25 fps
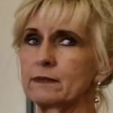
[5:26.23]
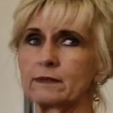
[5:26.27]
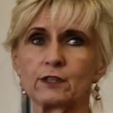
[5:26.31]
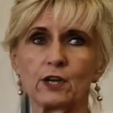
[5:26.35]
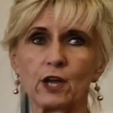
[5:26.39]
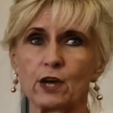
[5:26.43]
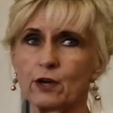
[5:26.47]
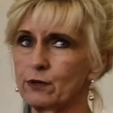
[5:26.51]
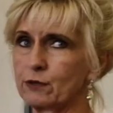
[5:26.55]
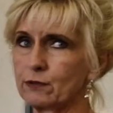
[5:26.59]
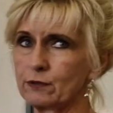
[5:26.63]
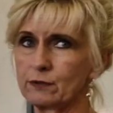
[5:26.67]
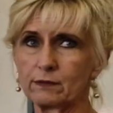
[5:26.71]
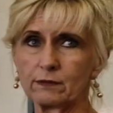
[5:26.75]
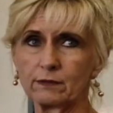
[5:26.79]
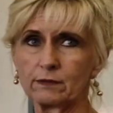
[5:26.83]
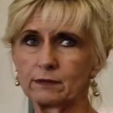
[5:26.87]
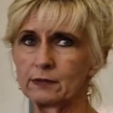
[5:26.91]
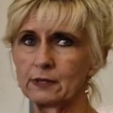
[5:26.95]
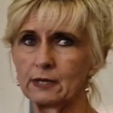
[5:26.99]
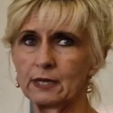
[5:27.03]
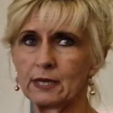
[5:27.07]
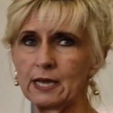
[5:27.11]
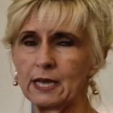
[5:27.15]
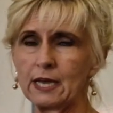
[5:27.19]
No.
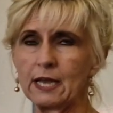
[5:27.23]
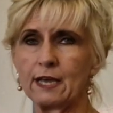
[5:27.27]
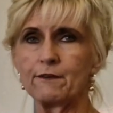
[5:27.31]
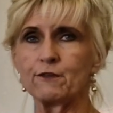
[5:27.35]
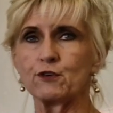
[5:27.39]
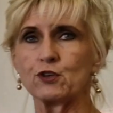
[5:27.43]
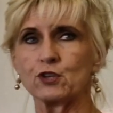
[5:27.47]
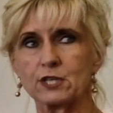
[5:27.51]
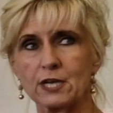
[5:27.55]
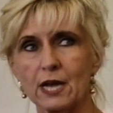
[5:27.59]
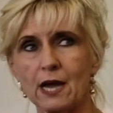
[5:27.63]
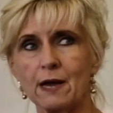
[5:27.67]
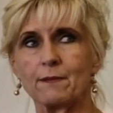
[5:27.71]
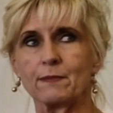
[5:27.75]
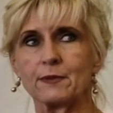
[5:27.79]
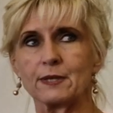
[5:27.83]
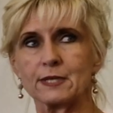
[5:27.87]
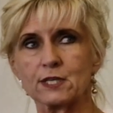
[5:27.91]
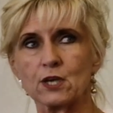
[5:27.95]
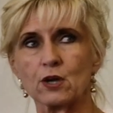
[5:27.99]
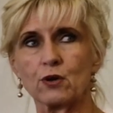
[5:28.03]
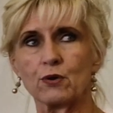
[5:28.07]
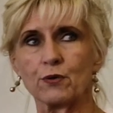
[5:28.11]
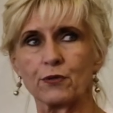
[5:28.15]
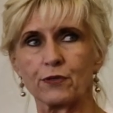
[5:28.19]
If you time
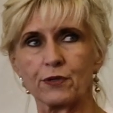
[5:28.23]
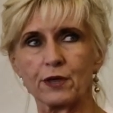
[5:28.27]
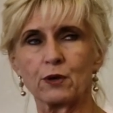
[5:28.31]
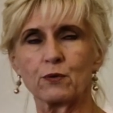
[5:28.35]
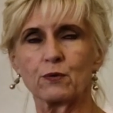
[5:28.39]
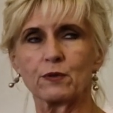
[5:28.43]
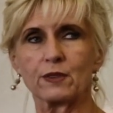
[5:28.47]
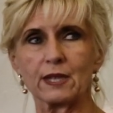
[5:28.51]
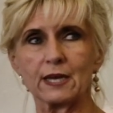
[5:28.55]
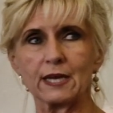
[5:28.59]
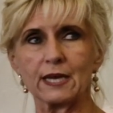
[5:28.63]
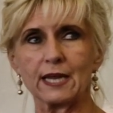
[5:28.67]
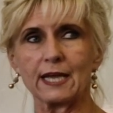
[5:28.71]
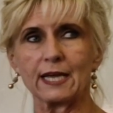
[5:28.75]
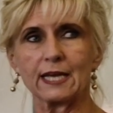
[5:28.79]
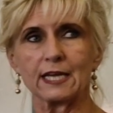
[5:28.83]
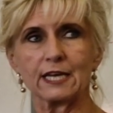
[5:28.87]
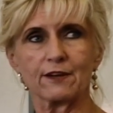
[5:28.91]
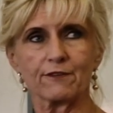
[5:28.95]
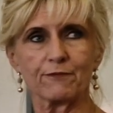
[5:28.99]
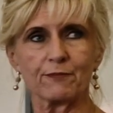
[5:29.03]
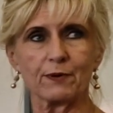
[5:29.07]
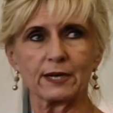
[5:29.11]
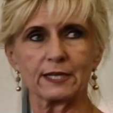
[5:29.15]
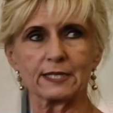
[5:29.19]
this whole thing with a
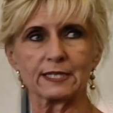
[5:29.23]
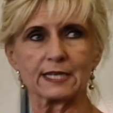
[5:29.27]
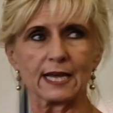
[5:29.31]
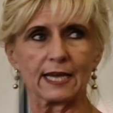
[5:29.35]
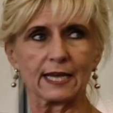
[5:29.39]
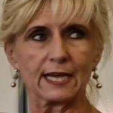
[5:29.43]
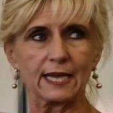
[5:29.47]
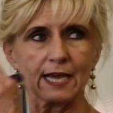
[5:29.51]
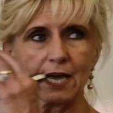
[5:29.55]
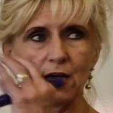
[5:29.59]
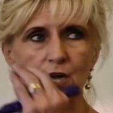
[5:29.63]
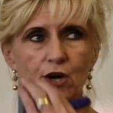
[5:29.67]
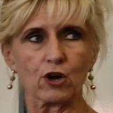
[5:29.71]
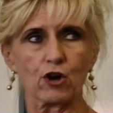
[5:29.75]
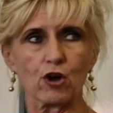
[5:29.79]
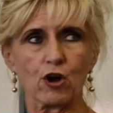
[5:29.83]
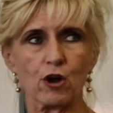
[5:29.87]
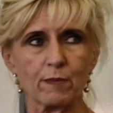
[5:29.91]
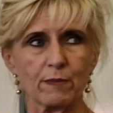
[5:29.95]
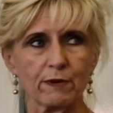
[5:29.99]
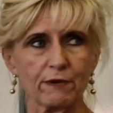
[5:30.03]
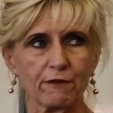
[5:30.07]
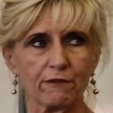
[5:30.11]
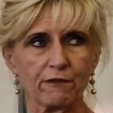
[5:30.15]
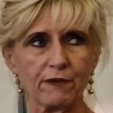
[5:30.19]
negative by taking out a
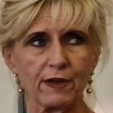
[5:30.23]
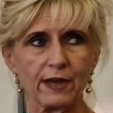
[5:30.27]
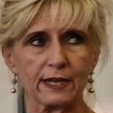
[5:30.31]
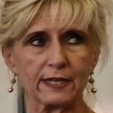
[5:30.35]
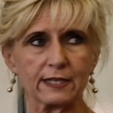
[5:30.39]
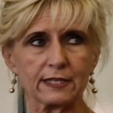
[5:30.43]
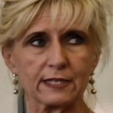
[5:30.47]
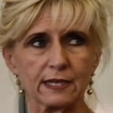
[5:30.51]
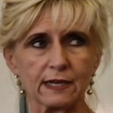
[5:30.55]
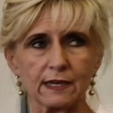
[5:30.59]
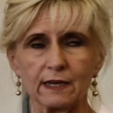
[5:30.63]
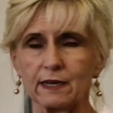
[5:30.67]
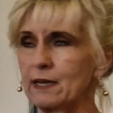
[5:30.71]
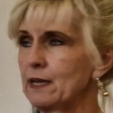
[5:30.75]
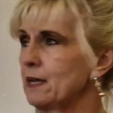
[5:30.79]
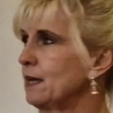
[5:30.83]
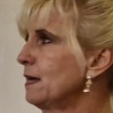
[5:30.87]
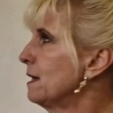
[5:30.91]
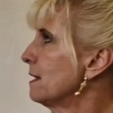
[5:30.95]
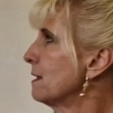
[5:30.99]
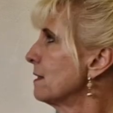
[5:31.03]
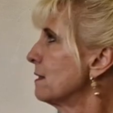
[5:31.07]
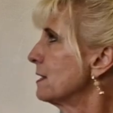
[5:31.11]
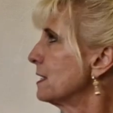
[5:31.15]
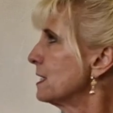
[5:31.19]
common factor,
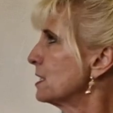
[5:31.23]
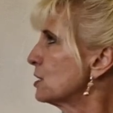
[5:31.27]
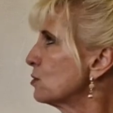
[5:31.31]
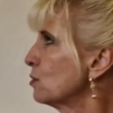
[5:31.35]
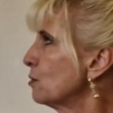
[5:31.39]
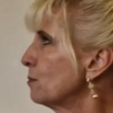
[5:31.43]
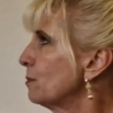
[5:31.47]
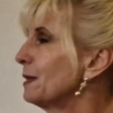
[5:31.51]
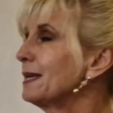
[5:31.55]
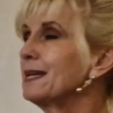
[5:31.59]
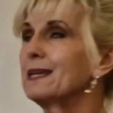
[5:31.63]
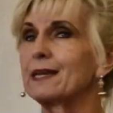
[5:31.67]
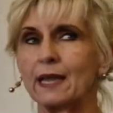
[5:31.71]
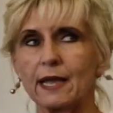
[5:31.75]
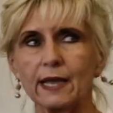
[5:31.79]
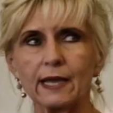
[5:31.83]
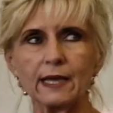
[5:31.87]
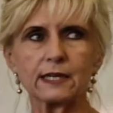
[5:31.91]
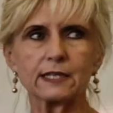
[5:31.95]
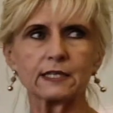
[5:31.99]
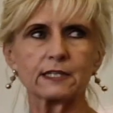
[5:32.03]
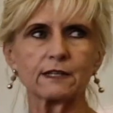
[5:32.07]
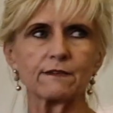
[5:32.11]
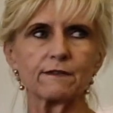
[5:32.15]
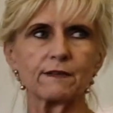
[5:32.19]
this will be
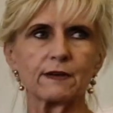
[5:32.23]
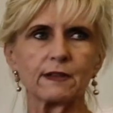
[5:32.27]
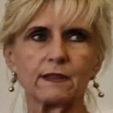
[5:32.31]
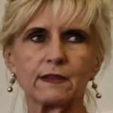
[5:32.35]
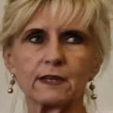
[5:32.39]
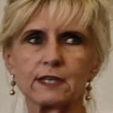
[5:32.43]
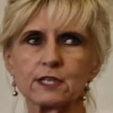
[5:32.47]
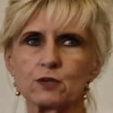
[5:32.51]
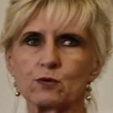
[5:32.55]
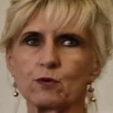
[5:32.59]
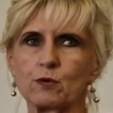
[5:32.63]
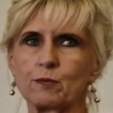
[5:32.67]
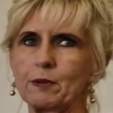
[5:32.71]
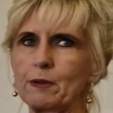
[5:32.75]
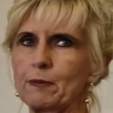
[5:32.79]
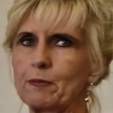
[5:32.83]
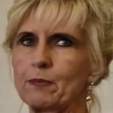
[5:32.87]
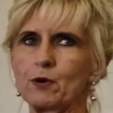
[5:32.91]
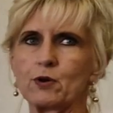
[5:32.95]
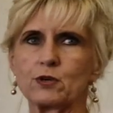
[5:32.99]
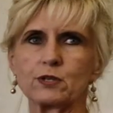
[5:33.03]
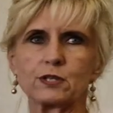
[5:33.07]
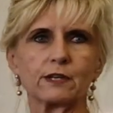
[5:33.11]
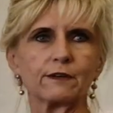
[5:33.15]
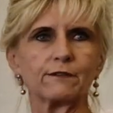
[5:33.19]
negative and this will be
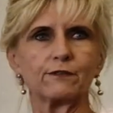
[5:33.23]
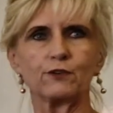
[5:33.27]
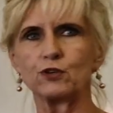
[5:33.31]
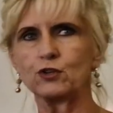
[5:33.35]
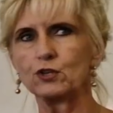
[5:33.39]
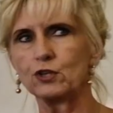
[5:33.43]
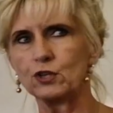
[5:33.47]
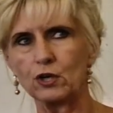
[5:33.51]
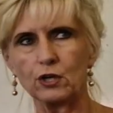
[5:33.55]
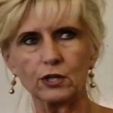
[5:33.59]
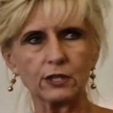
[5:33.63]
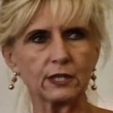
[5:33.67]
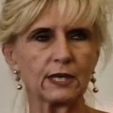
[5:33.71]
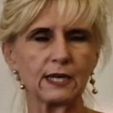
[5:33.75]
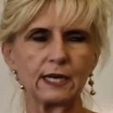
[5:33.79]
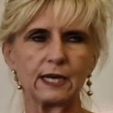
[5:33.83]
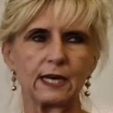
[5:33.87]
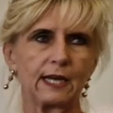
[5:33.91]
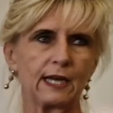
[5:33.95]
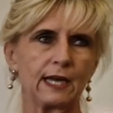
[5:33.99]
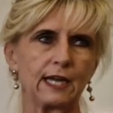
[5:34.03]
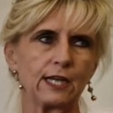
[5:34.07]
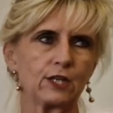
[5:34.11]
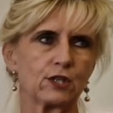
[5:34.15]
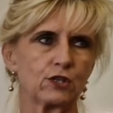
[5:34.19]
positive. You're not going to
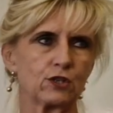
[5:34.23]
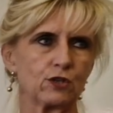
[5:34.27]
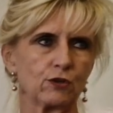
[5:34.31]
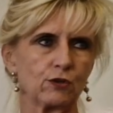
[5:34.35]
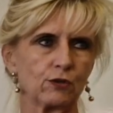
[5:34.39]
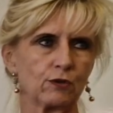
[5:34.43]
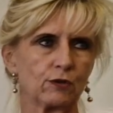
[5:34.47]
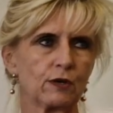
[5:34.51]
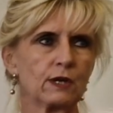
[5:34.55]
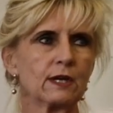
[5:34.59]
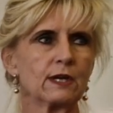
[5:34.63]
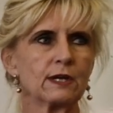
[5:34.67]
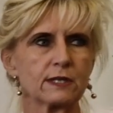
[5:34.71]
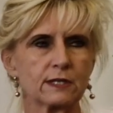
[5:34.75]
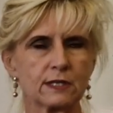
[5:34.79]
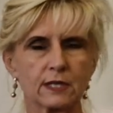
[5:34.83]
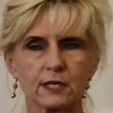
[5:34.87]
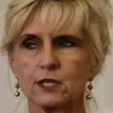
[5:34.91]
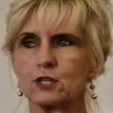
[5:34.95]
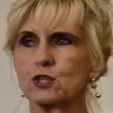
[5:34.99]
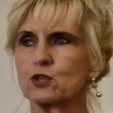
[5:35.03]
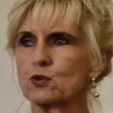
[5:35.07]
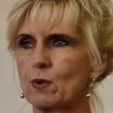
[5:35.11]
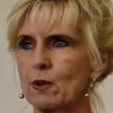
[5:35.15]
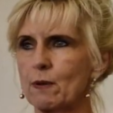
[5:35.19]
get to
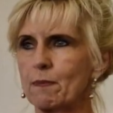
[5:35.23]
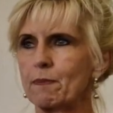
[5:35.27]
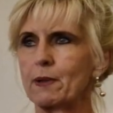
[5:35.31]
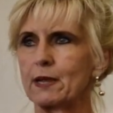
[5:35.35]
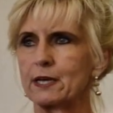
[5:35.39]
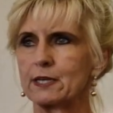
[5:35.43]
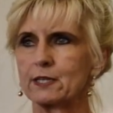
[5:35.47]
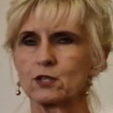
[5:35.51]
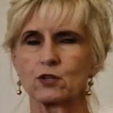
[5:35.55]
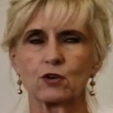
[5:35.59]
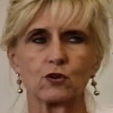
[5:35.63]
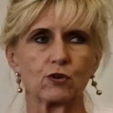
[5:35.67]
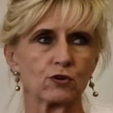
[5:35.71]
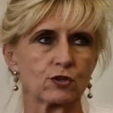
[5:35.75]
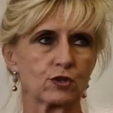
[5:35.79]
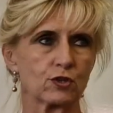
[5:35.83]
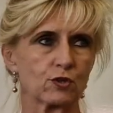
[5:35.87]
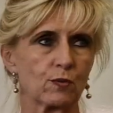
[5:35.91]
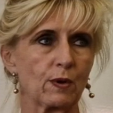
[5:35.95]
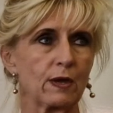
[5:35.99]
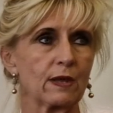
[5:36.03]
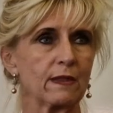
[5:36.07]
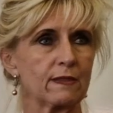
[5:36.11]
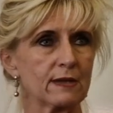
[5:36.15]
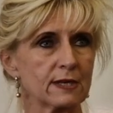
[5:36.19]
sin squared plus cos
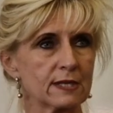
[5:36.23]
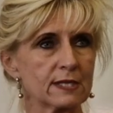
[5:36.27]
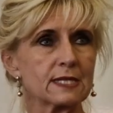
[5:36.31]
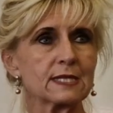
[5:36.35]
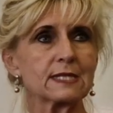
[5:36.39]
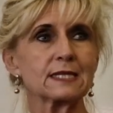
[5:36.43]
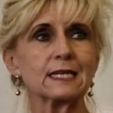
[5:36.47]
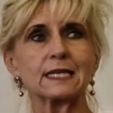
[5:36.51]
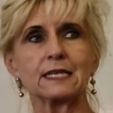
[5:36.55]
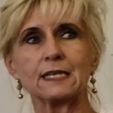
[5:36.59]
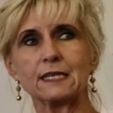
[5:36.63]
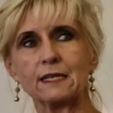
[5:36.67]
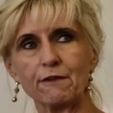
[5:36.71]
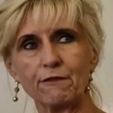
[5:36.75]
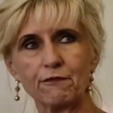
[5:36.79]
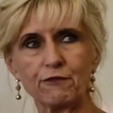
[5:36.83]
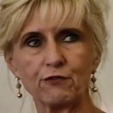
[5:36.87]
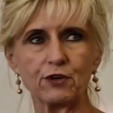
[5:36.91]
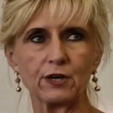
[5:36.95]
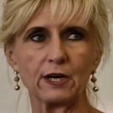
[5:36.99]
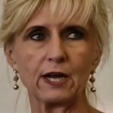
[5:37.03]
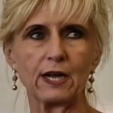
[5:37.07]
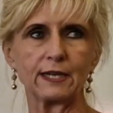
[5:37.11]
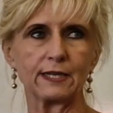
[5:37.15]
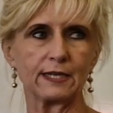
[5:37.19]
squared. This is a
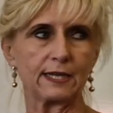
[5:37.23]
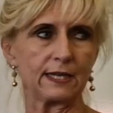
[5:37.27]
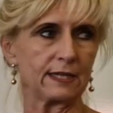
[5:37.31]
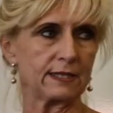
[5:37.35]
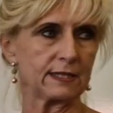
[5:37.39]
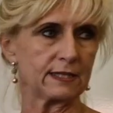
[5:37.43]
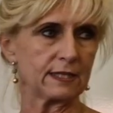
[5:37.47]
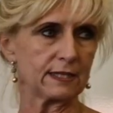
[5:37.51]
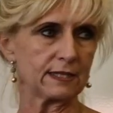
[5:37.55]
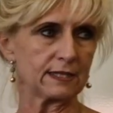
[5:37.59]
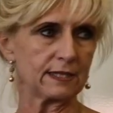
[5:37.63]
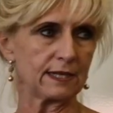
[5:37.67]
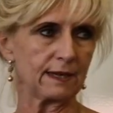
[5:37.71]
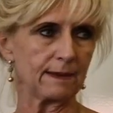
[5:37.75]
different identity.